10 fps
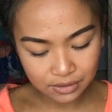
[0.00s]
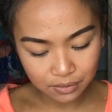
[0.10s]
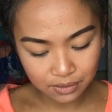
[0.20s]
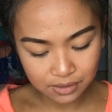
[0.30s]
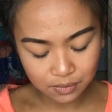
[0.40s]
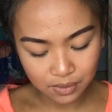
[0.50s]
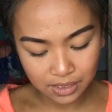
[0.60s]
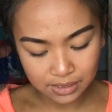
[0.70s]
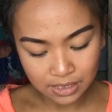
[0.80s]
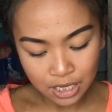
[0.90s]
so this
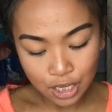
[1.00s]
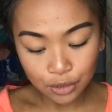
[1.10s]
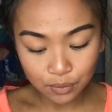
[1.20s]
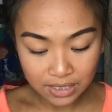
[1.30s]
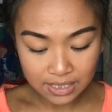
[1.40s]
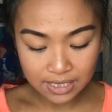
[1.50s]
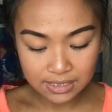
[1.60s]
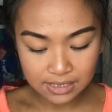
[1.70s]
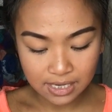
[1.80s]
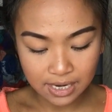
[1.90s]
was
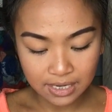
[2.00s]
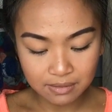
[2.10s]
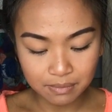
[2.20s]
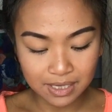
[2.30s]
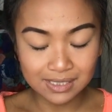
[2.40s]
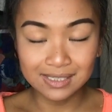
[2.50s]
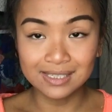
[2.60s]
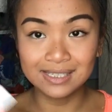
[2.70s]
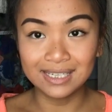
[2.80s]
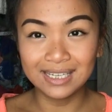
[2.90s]
$3.99, but
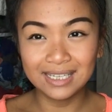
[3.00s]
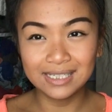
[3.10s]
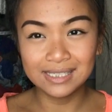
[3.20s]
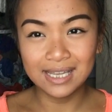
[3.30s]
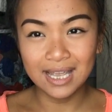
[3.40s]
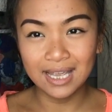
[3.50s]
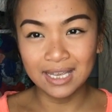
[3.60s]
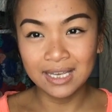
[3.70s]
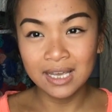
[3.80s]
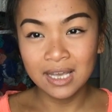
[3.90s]
since it is
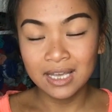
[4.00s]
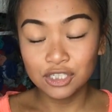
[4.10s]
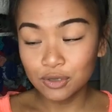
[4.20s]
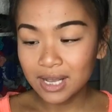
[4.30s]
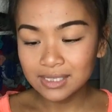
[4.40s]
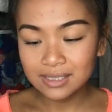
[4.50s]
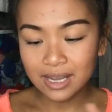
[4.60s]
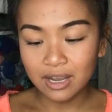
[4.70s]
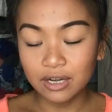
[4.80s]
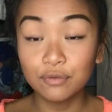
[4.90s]
a dress,
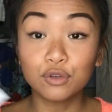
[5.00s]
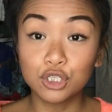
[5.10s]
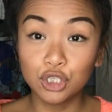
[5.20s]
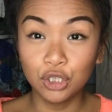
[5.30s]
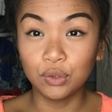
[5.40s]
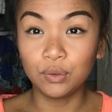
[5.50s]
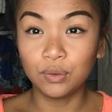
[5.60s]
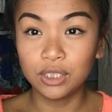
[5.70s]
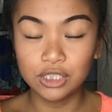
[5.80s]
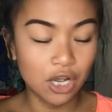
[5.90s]
I got it for $2.